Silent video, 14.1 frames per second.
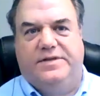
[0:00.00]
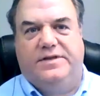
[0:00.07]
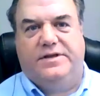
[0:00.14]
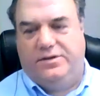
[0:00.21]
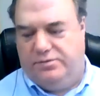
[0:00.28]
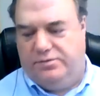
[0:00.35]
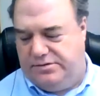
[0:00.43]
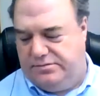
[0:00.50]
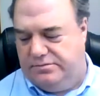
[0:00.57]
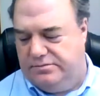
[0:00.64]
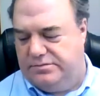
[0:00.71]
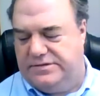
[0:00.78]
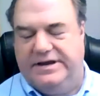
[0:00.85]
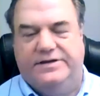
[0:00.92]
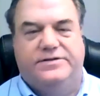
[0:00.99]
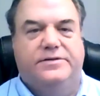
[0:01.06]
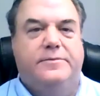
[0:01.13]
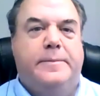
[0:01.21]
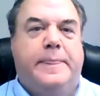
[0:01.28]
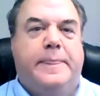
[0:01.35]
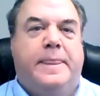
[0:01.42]
that you would teach?
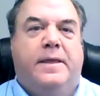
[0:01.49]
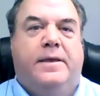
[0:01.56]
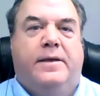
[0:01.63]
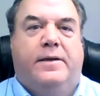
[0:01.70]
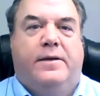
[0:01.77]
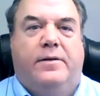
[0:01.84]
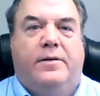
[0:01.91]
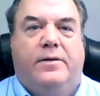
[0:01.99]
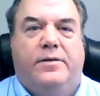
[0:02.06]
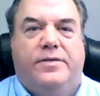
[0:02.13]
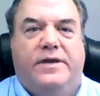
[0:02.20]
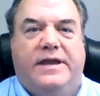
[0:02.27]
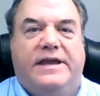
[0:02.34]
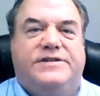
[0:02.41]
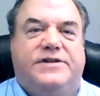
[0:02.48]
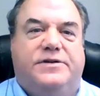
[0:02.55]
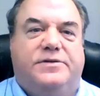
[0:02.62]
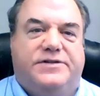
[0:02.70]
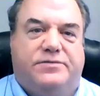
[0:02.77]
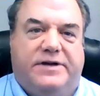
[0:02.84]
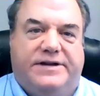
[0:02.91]
The issue
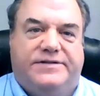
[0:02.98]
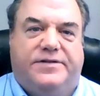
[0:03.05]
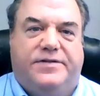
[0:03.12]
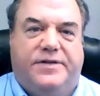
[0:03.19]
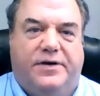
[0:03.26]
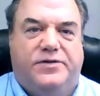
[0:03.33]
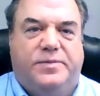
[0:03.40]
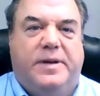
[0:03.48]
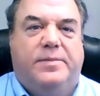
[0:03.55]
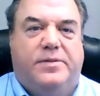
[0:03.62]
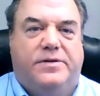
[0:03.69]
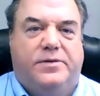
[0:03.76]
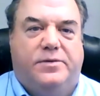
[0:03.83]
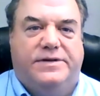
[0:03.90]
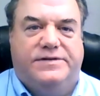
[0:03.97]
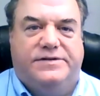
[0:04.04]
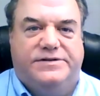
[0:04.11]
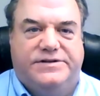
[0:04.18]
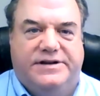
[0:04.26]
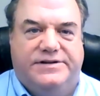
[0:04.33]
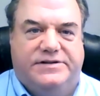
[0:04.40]
is, Rich, those people are the ones that'll
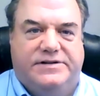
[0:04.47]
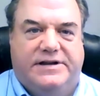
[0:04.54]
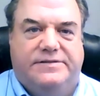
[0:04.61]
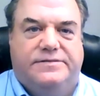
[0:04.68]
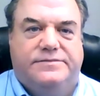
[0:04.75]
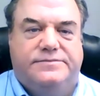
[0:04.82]
change your life.